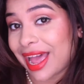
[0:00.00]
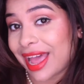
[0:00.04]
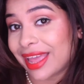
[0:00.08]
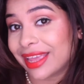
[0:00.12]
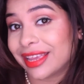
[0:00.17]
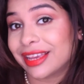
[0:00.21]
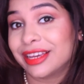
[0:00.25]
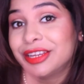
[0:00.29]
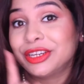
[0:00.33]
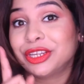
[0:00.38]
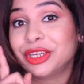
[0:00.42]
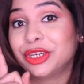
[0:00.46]

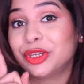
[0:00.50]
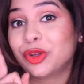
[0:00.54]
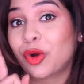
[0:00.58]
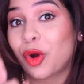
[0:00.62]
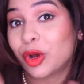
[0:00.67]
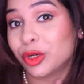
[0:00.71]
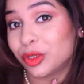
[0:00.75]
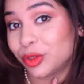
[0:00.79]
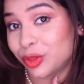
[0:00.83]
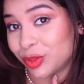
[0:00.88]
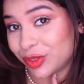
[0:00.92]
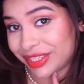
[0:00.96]
icon in
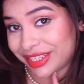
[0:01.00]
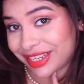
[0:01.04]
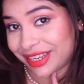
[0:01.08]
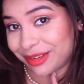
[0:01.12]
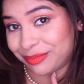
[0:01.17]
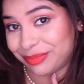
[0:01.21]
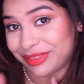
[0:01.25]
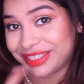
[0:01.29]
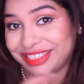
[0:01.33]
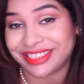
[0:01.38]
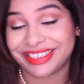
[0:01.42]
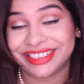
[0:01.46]
order to stay
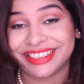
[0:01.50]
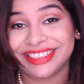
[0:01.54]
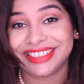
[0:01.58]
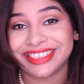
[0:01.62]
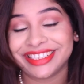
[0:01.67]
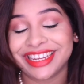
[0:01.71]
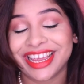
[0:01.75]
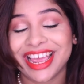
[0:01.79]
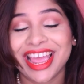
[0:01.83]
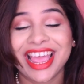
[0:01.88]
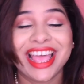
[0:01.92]
updated.